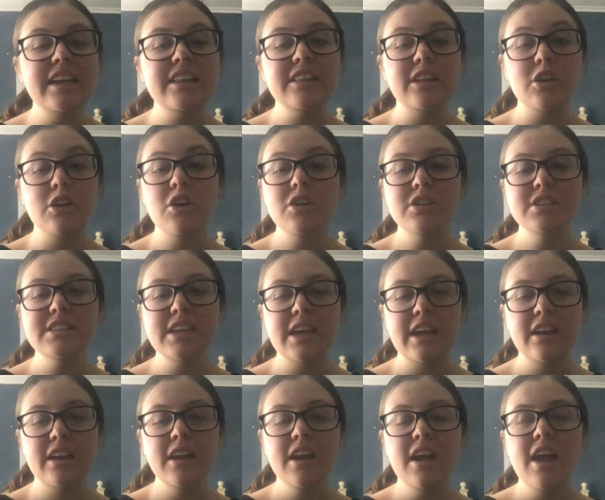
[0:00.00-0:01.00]
the
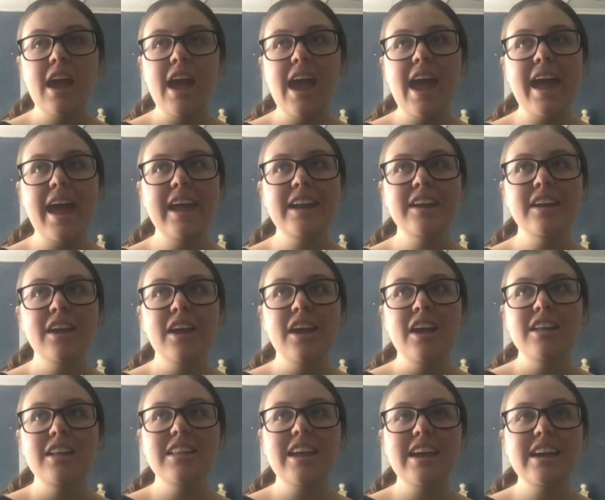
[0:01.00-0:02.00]
content. And
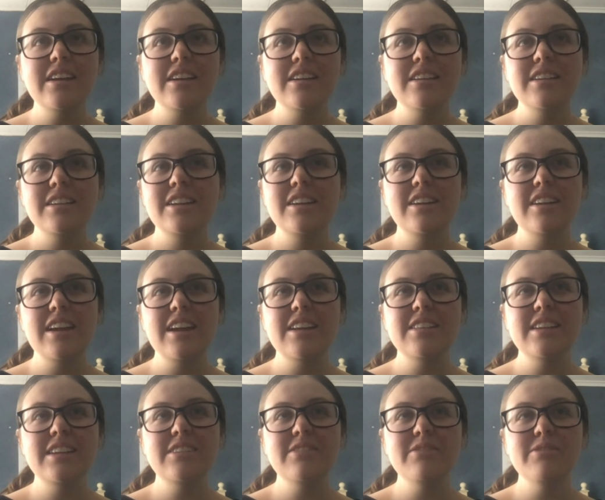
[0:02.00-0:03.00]
like,
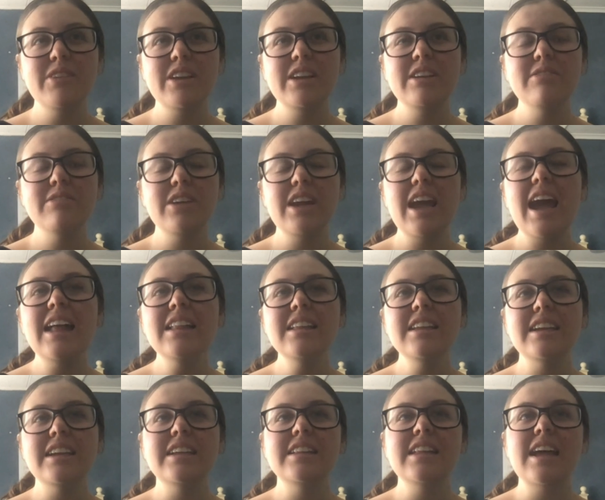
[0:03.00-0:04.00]
and then when in
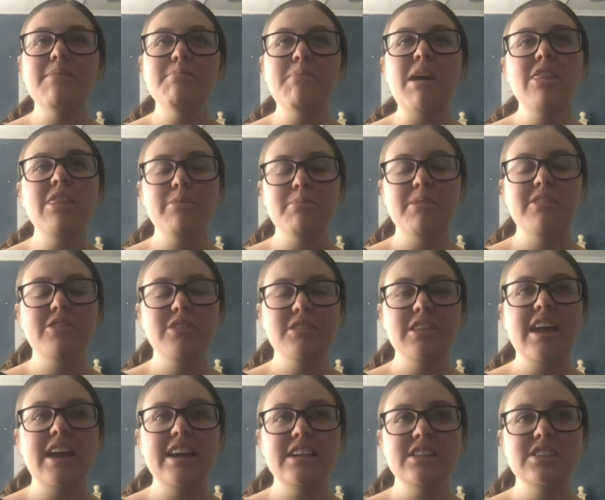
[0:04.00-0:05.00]
reality, in that month before
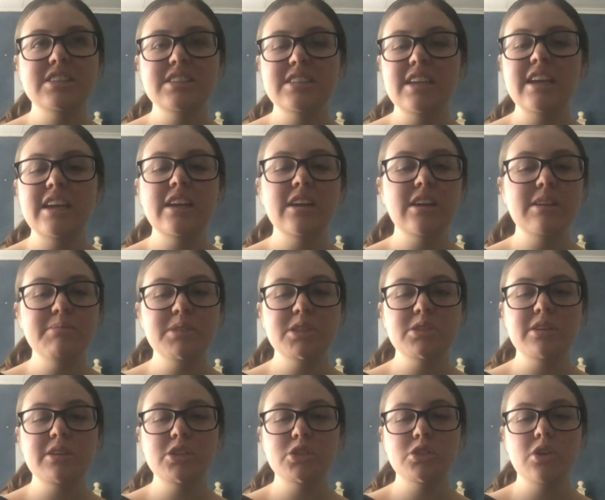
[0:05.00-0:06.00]
the HSC, in
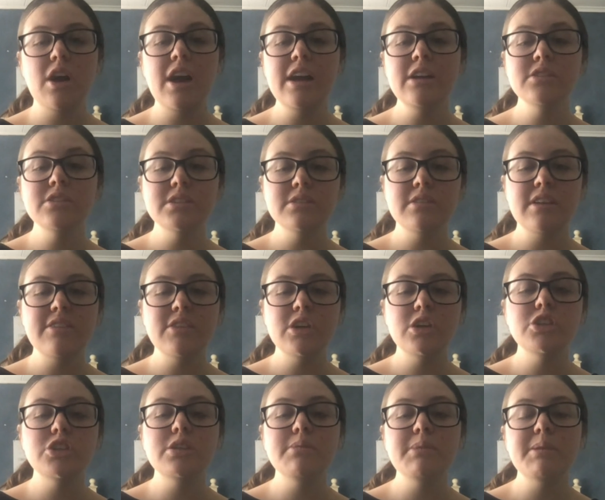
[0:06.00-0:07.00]
between trials or whatever,
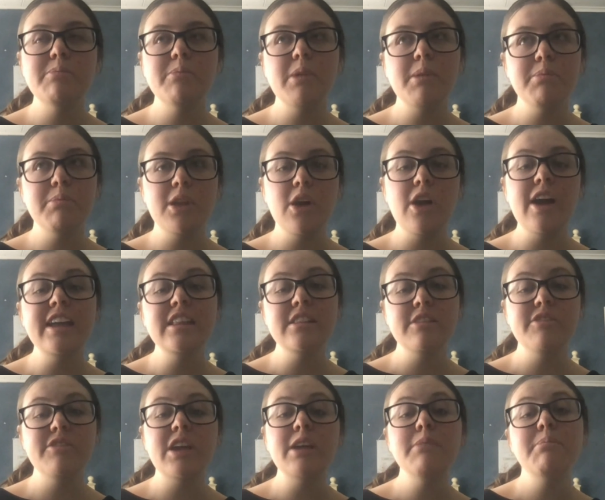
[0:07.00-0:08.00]
you should be applying
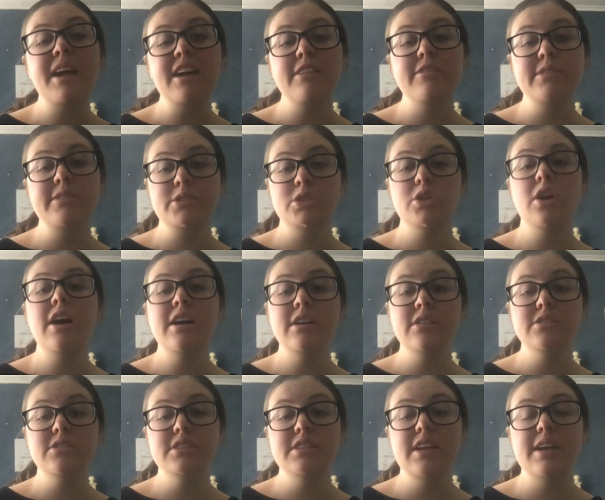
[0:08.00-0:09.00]
the feedback from
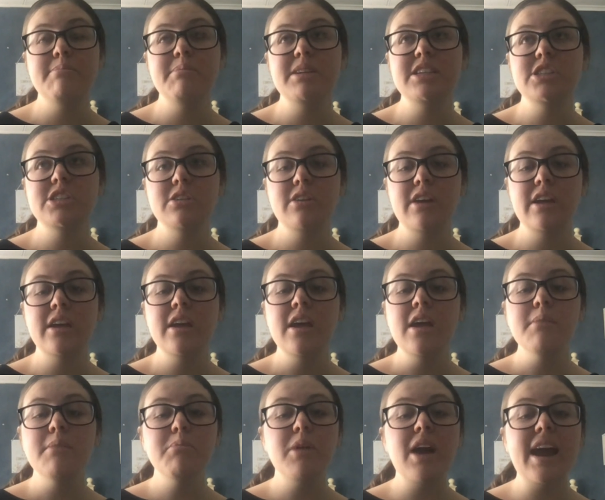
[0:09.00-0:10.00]
trials and be
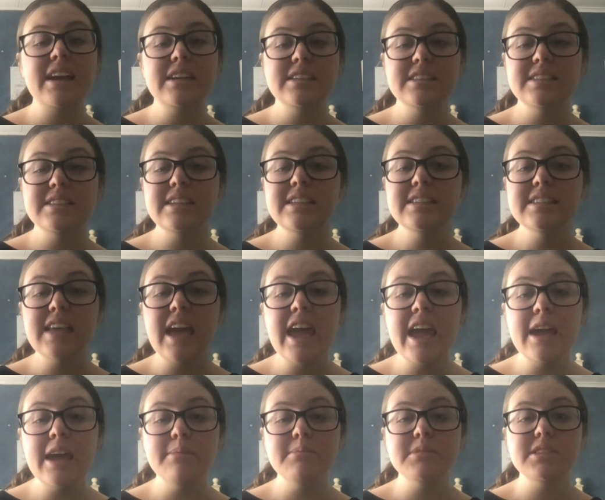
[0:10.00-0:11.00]
doing practice
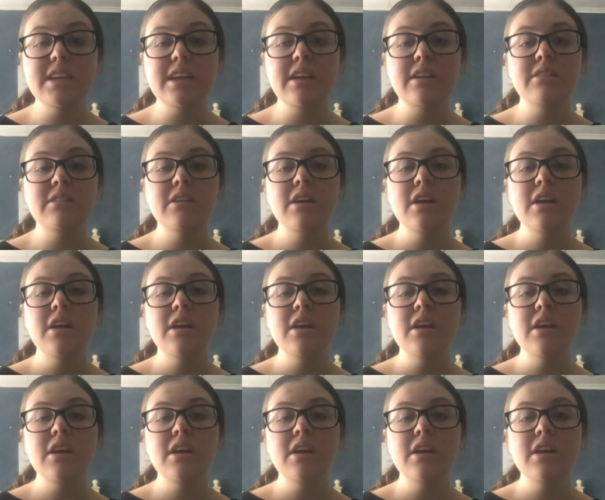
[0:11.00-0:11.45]
exams and